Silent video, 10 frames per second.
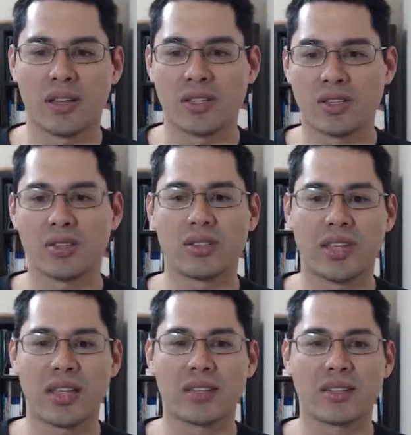Jesus
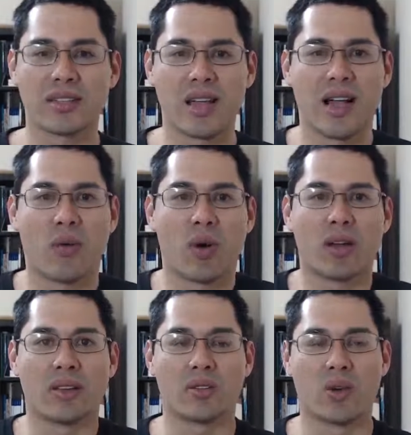says, "I
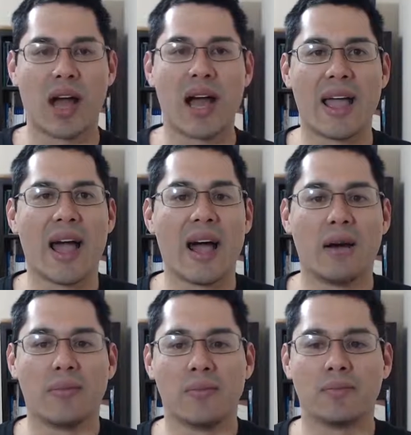was," or "I
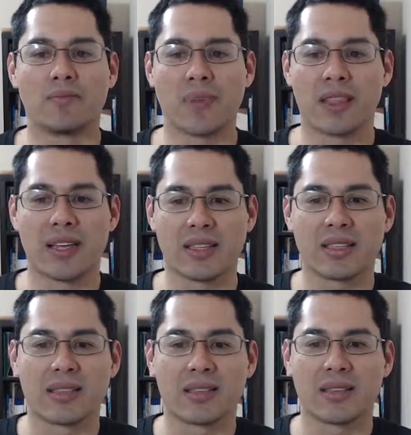am," and
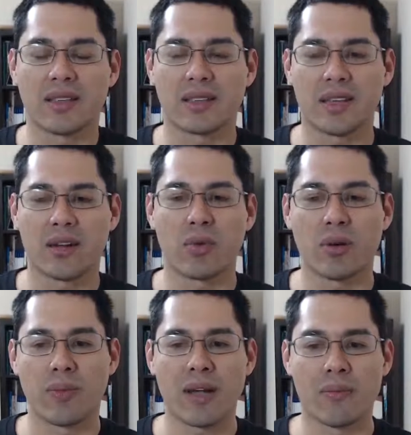that's kind of where
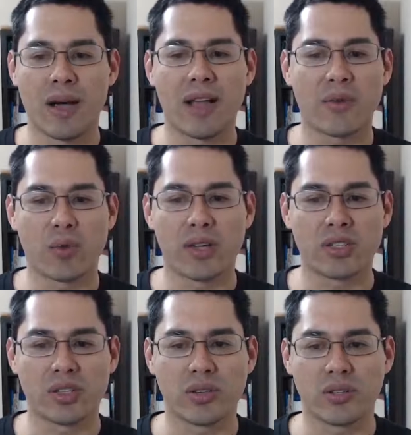my mind went
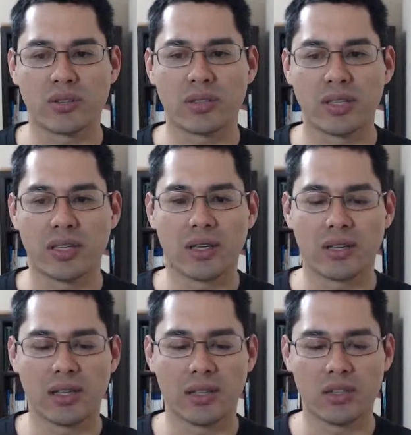to. The
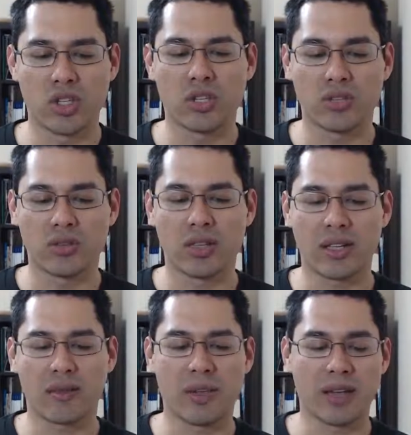Jesus
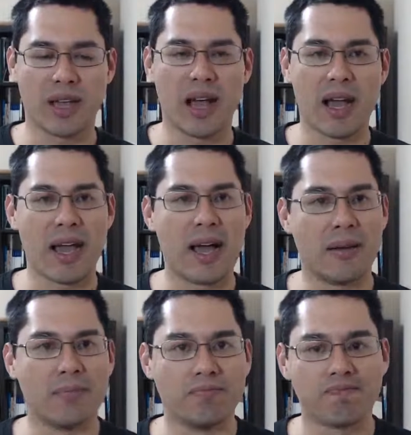claiming "I
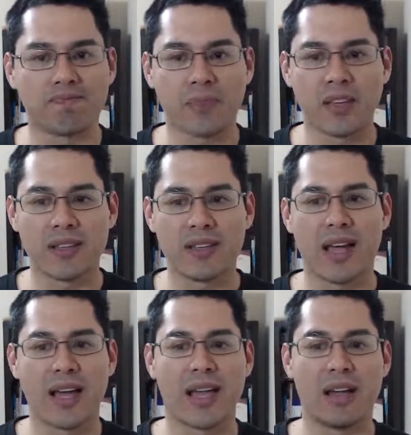am," his
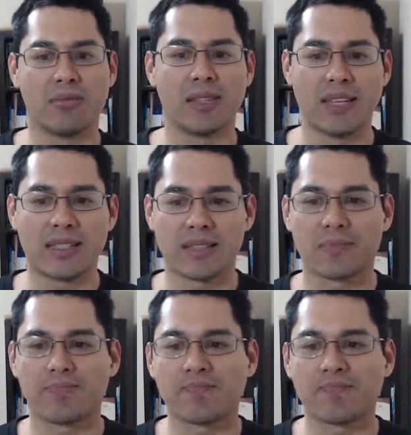"I amness,"